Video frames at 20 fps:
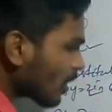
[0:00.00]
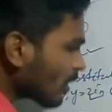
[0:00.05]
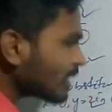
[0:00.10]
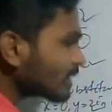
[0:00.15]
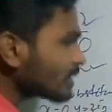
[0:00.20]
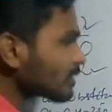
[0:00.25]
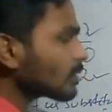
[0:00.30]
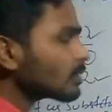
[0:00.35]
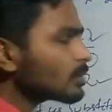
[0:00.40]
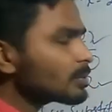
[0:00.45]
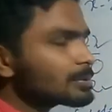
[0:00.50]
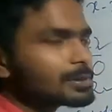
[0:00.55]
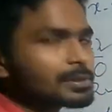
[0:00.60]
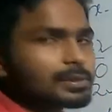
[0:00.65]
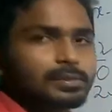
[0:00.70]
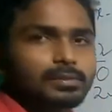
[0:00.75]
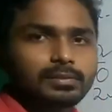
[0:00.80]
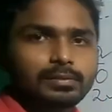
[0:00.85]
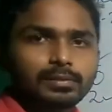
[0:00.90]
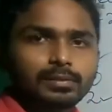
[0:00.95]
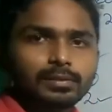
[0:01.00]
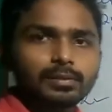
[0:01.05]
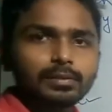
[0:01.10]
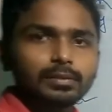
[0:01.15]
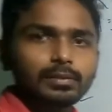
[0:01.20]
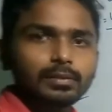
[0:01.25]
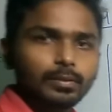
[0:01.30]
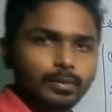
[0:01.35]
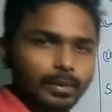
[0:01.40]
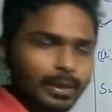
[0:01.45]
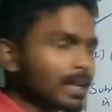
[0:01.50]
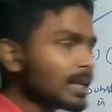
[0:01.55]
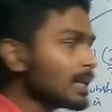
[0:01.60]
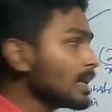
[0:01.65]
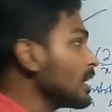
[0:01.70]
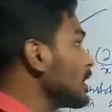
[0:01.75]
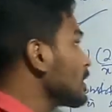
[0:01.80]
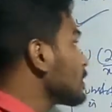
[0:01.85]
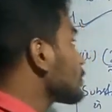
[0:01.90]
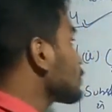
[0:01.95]
not a solution.
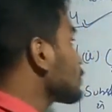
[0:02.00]
Okay,